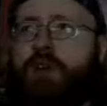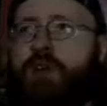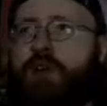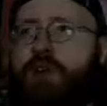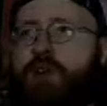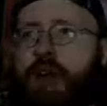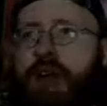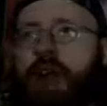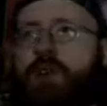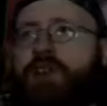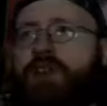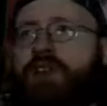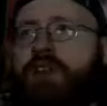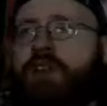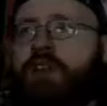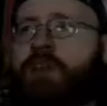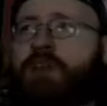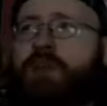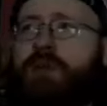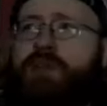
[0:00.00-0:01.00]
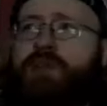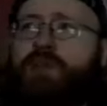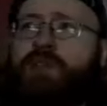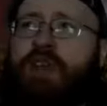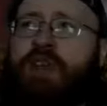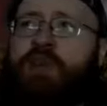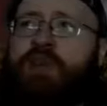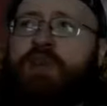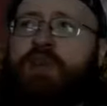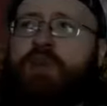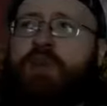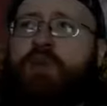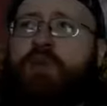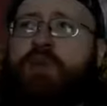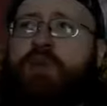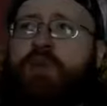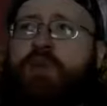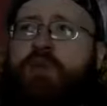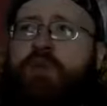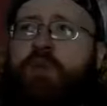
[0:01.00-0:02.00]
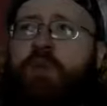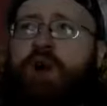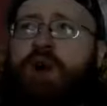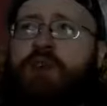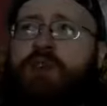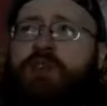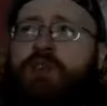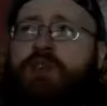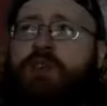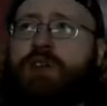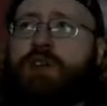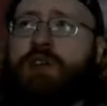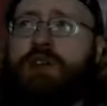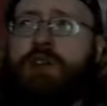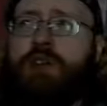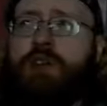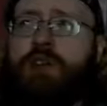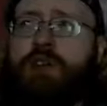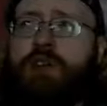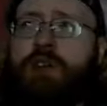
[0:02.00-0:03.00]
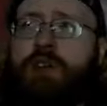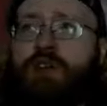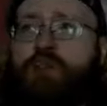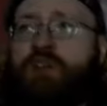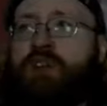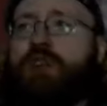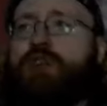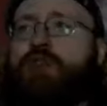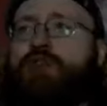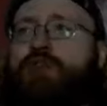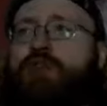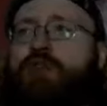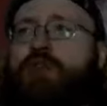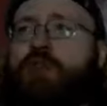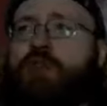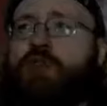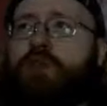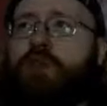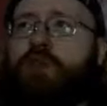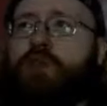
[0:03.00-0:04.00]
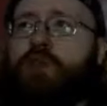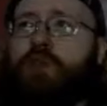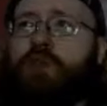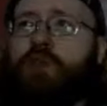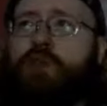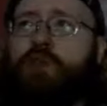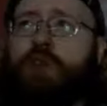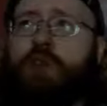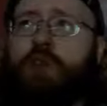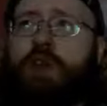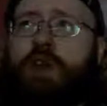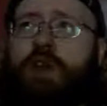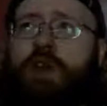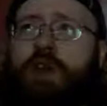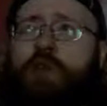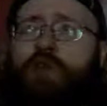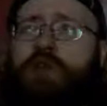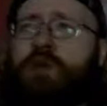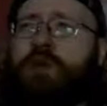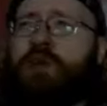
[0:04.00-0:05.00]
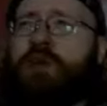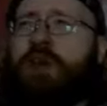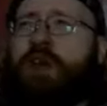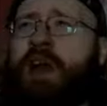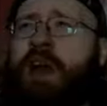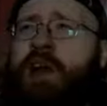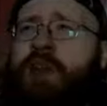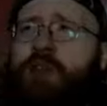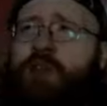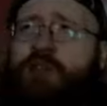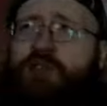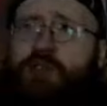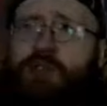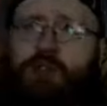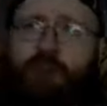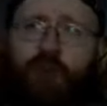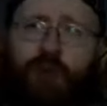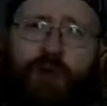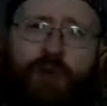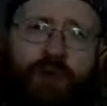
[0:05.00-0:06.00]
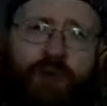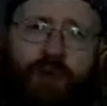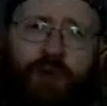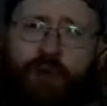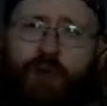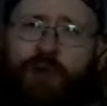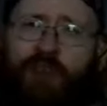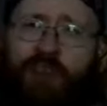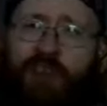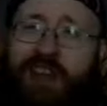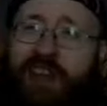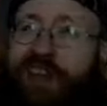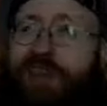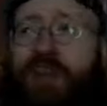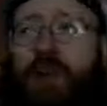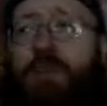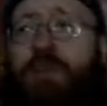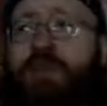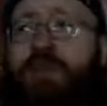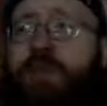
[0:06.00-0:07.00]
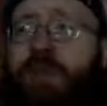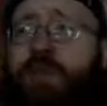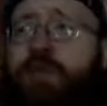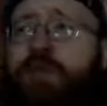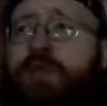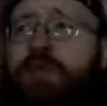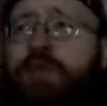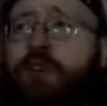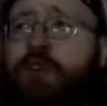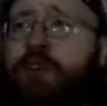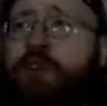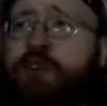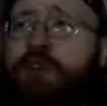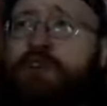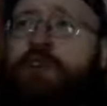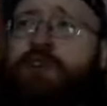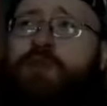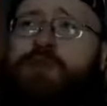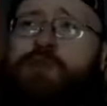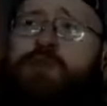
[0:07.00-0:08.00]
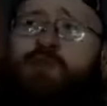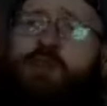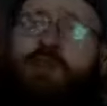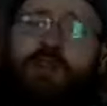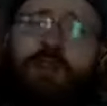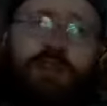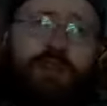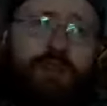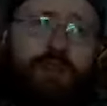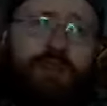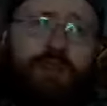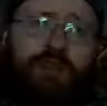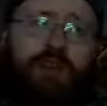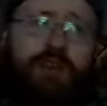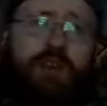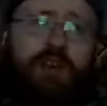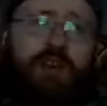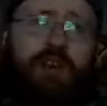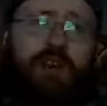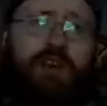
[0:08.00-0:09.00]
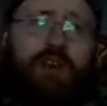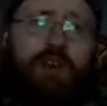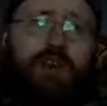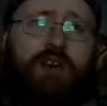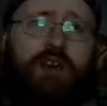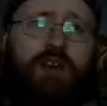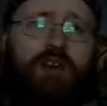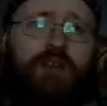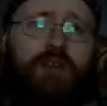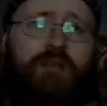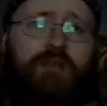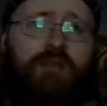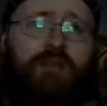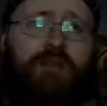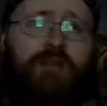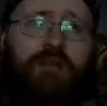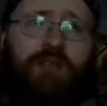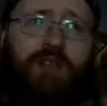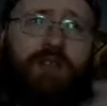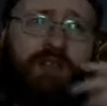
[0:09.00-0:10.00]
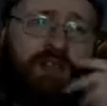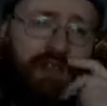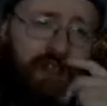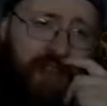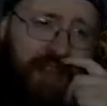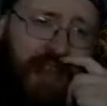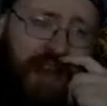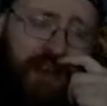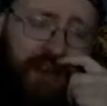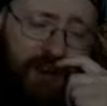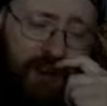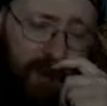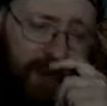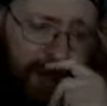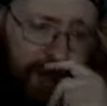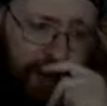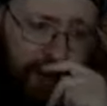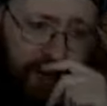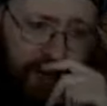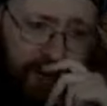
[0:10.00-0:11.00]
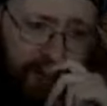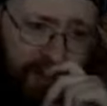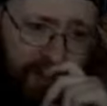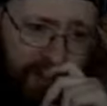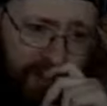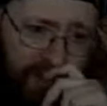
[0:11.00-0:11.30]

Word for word: Yeah, I would get up Saturday morning and watch, uh, you know, Ninja Turtles or remember how there's these short-lived ones like Dumb and Dumber, the cartoon, and there was this and that cartoon.